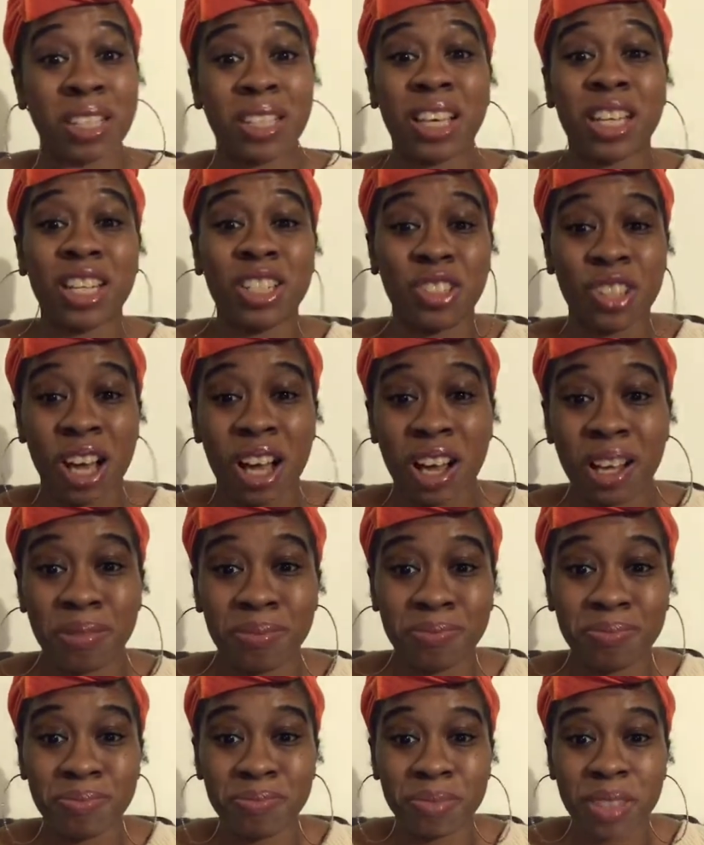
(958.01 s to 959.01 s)
to get a job.
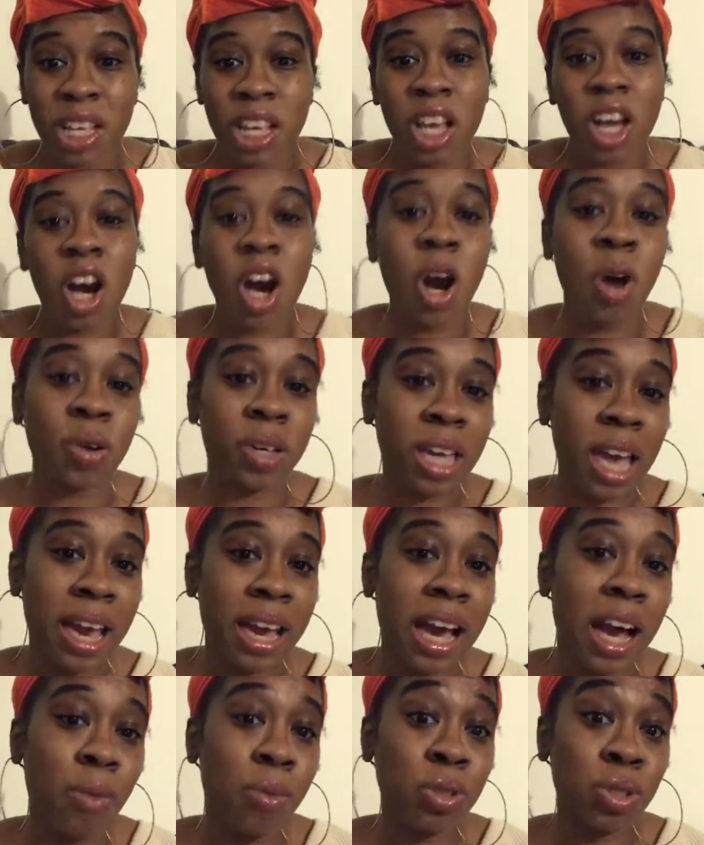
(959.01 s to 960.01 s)
Okay,
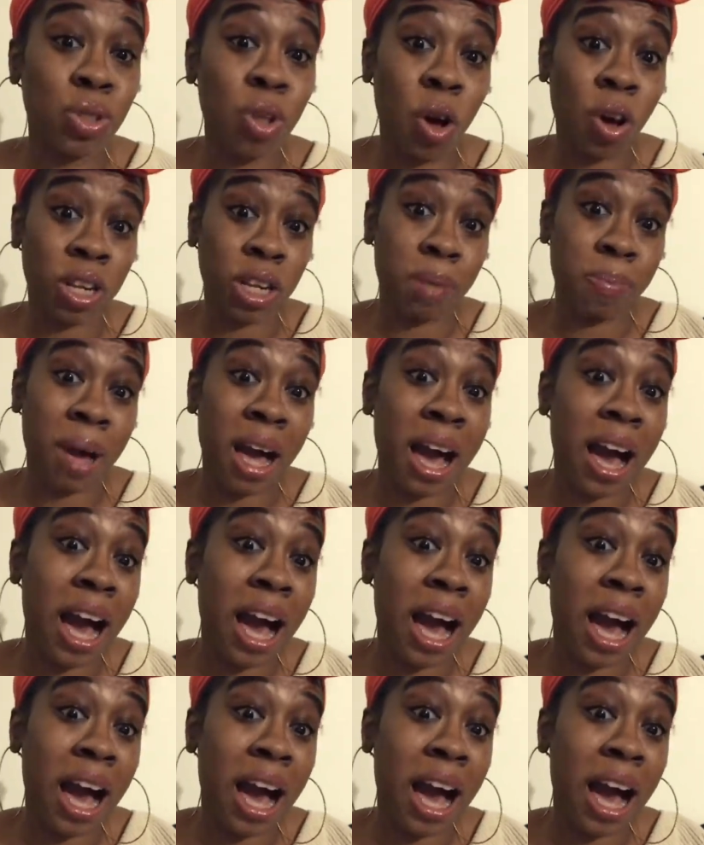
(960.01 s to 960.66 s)
I was talking about